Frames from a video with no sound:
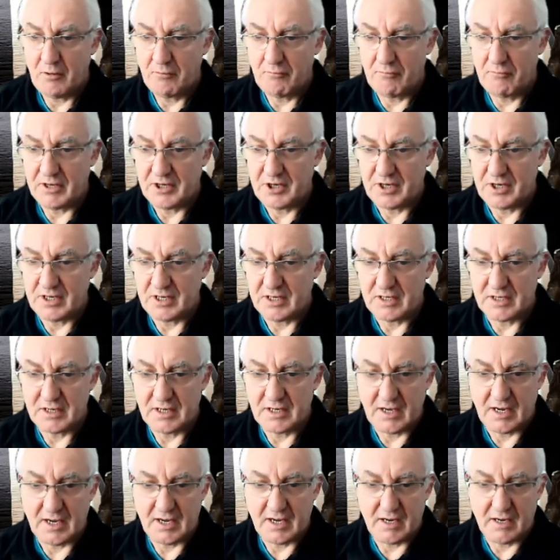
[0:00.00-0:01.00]
which is
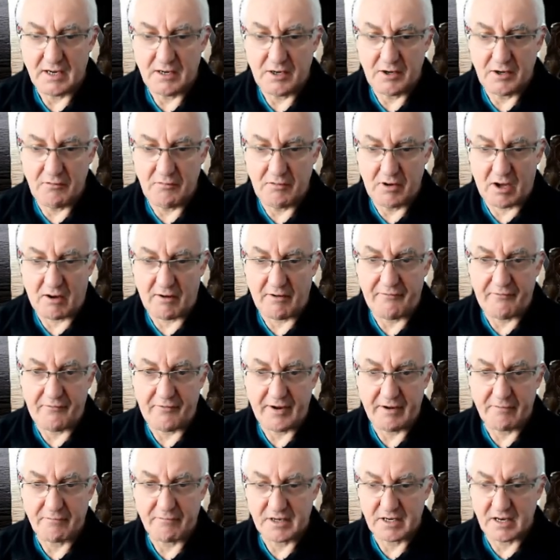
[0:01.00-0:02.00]
the new live
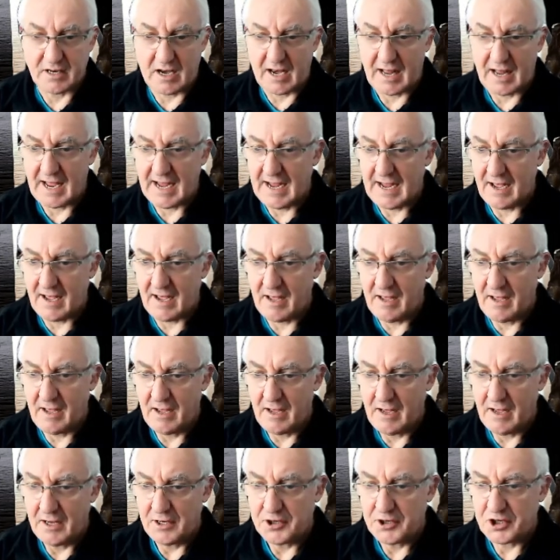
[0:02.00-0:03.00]
filter layer,
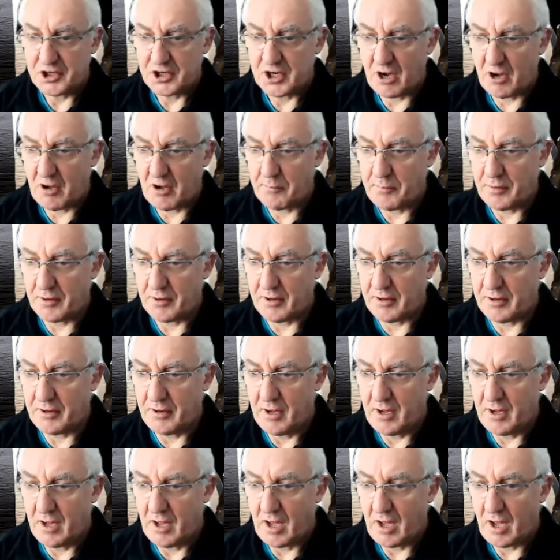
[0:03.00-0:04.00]
sharpen,
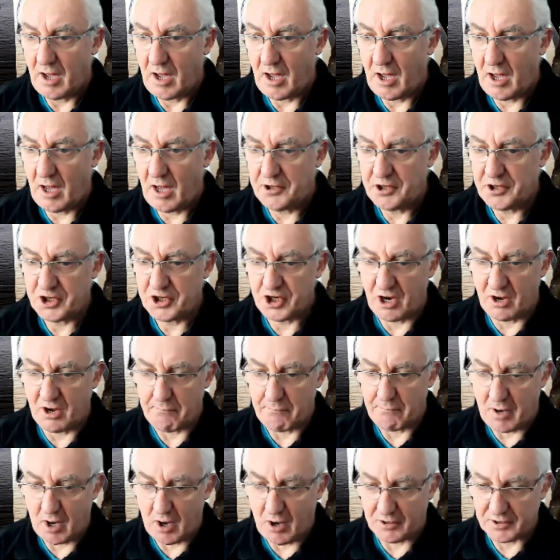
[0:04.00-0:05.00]

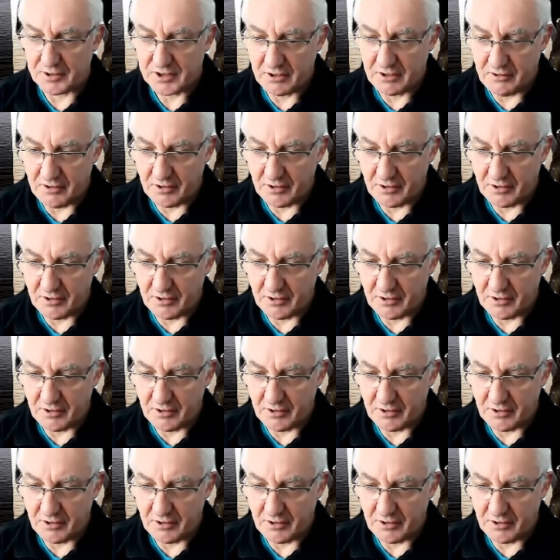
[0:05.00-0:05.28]
unsharp mask.